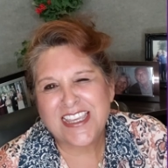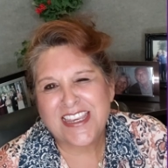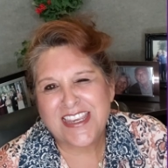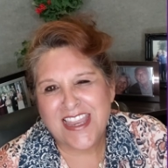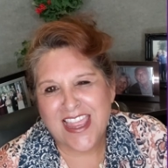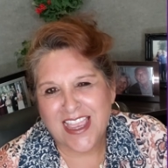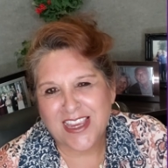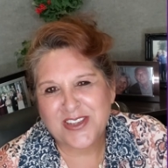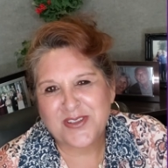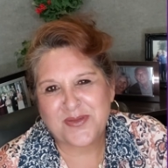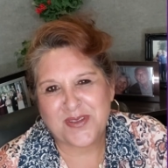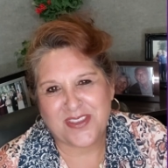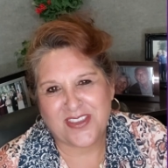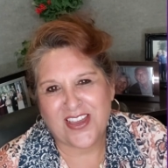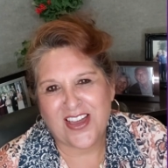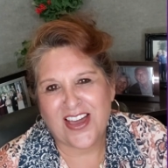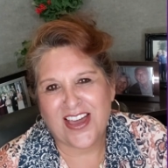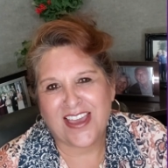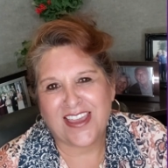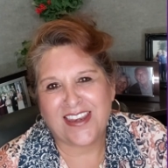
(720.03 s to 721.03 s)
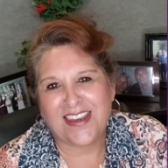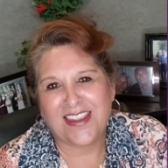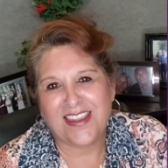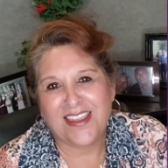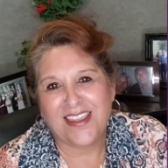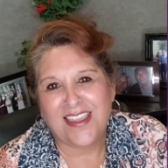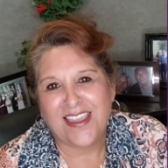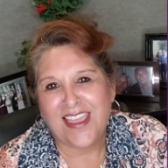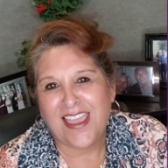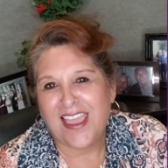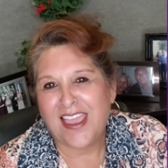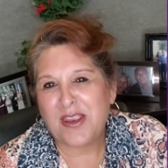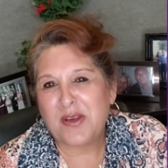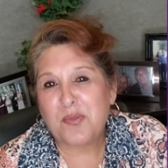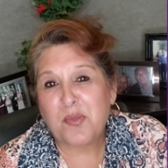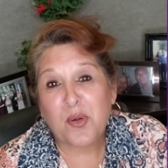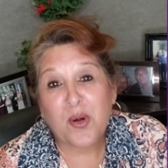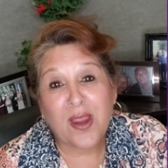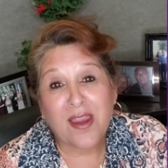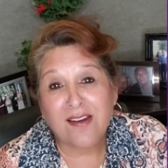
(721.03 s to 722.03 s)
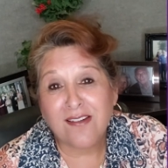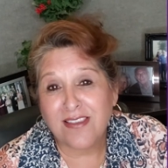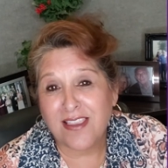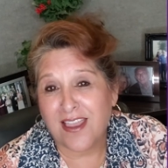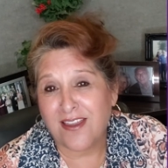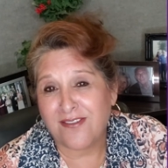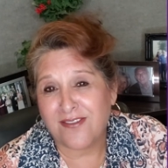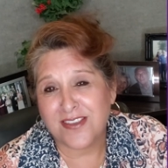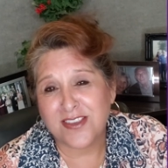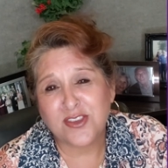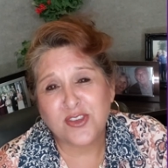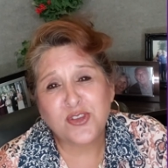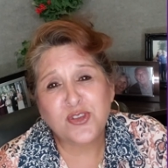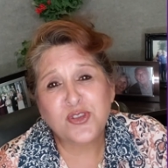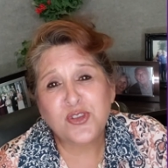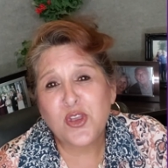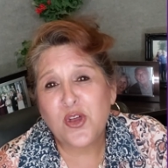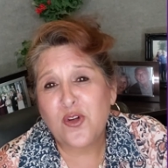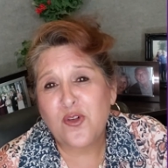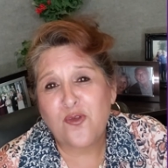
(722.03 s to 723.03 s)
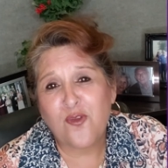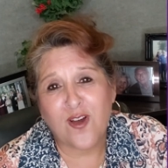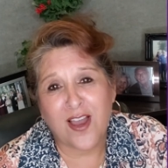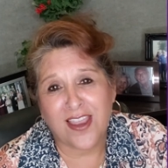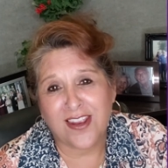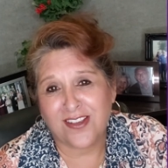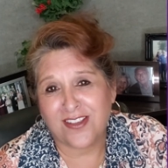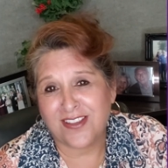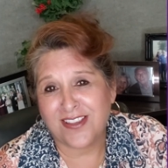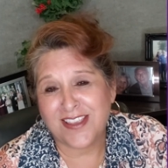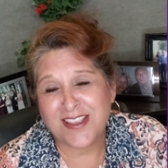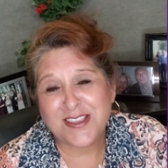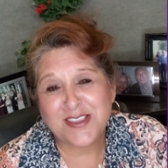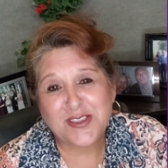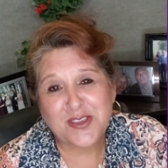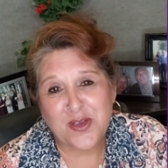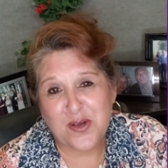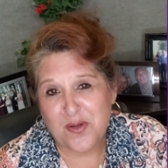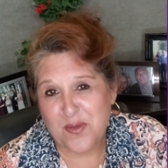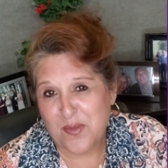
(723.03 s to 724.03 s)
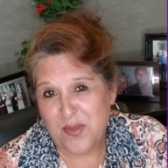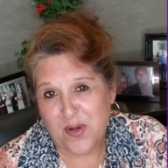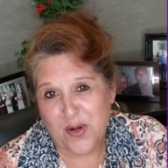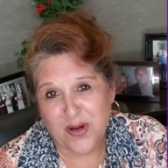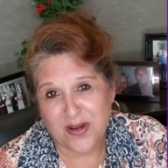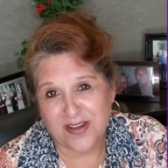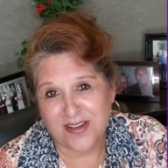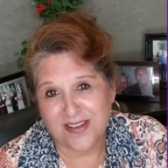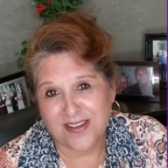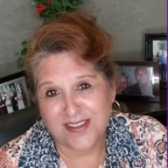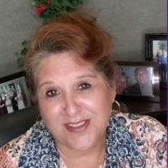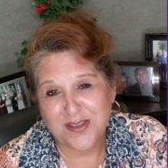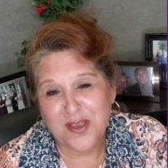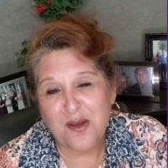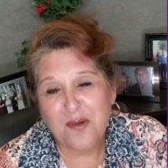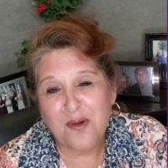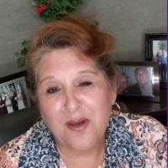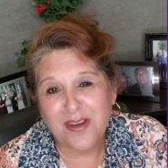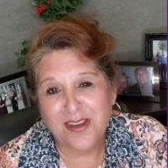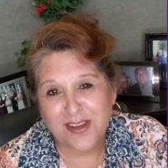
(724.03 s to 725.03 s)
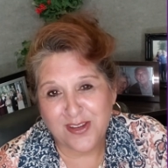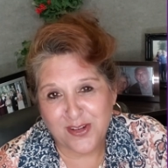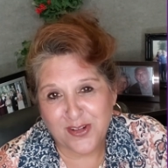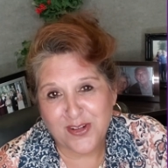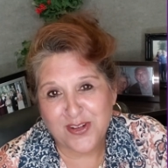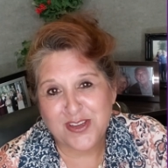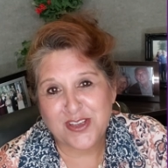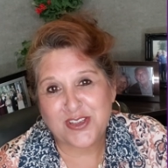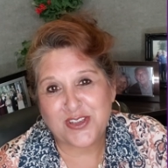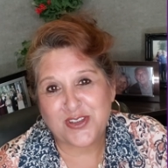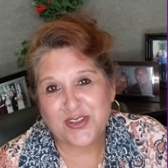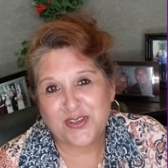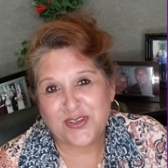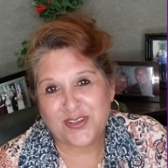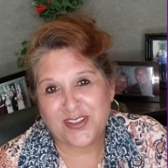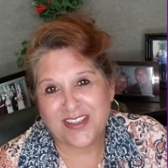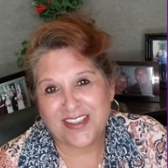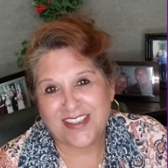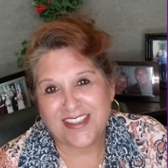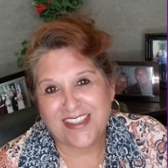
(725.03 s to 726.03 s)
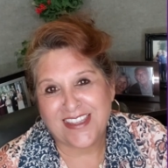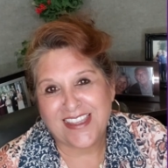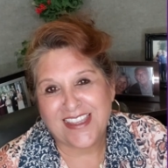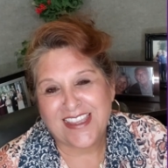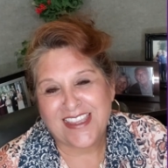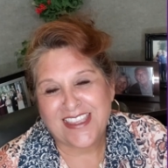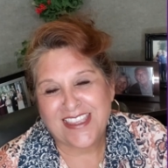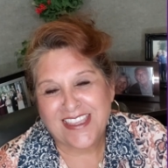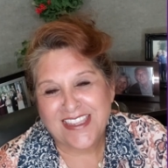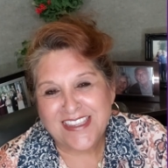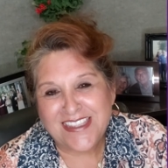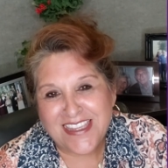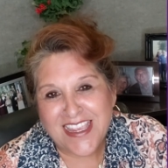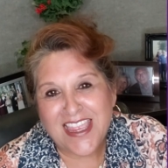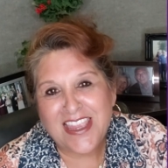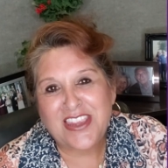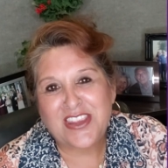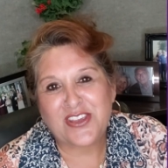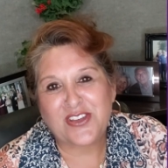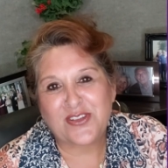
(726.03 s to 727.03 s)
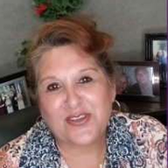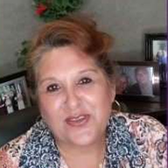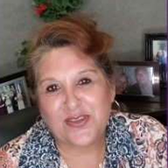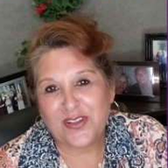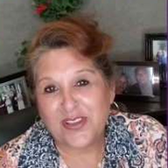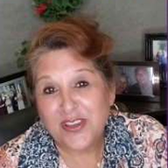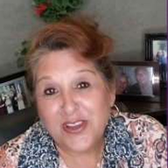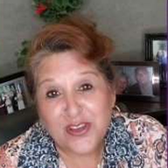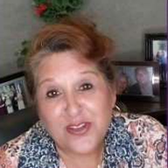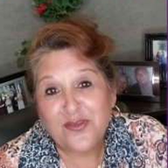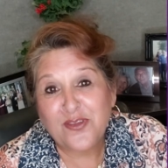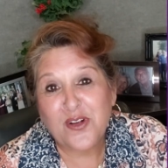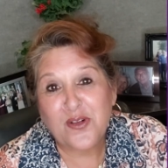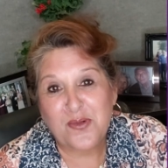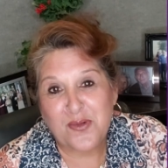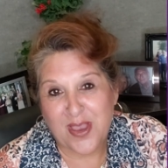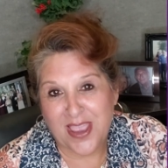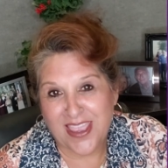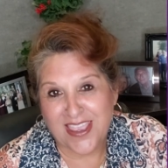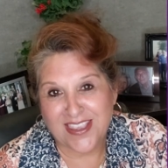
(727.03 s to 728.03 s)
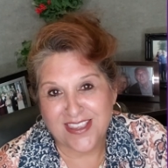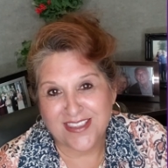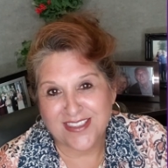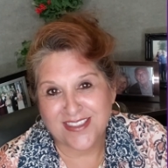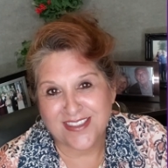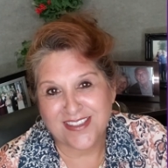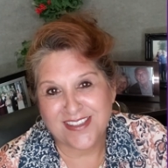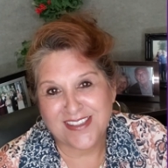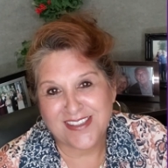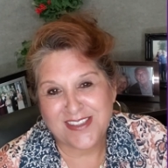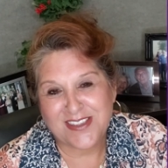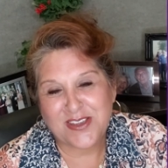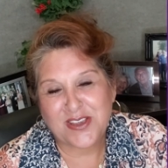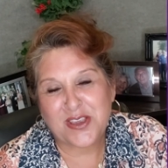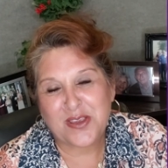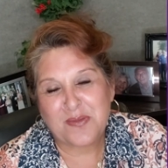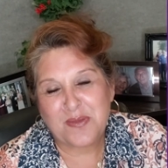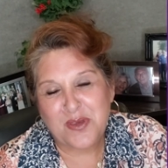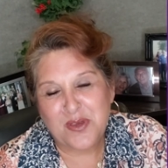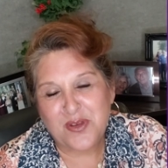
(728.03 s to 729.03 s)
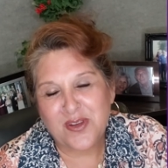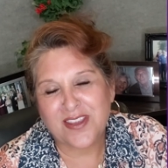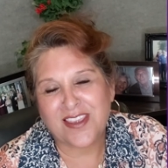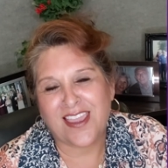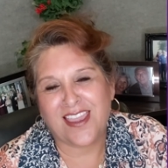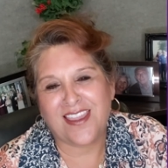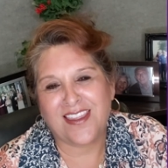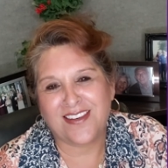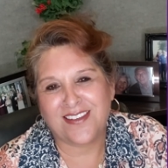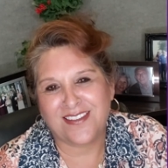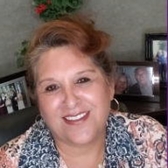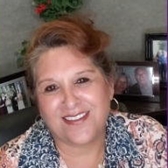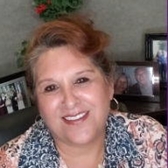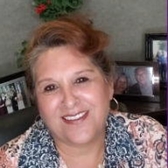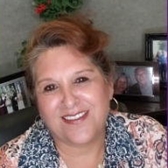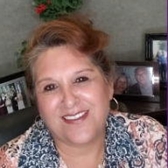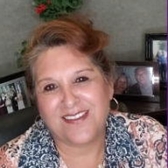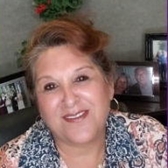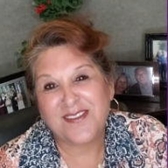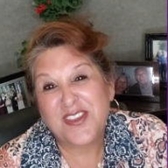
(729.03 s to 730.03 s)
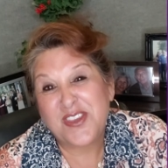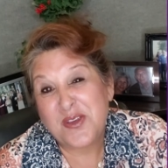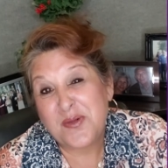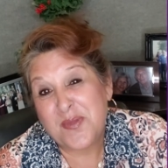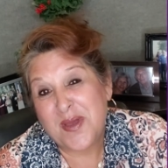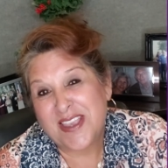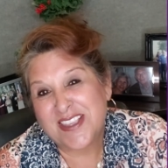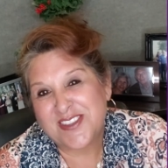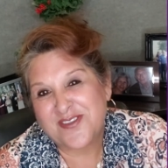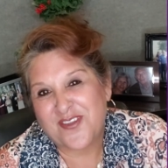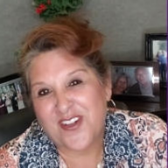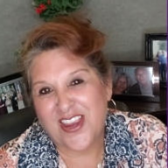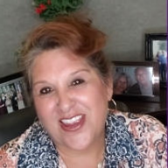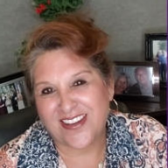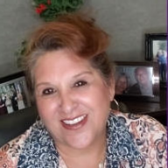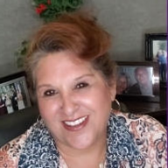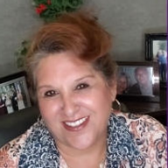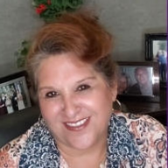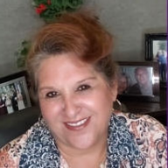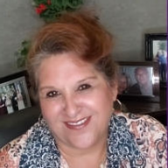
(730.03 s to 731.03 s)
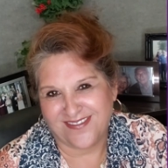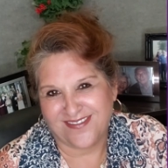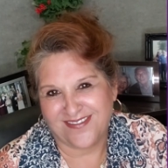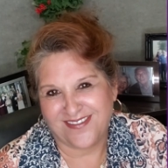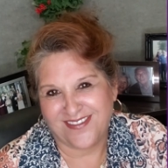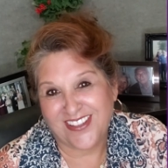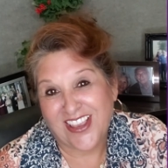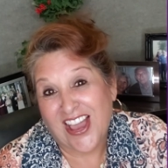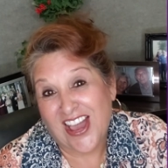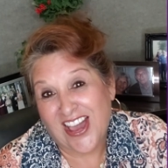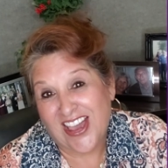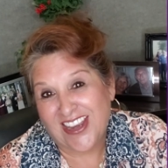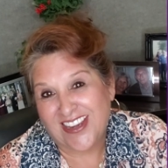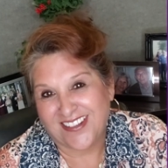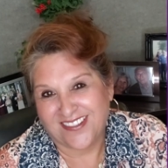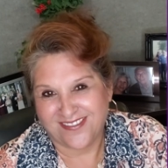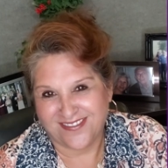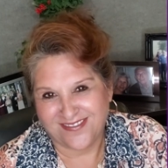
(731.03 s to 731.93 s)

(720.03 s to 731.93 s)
connect with God and prayer life is so vital and so important. So I want to encourage you continue, look for ways to communicate with your best friend, God.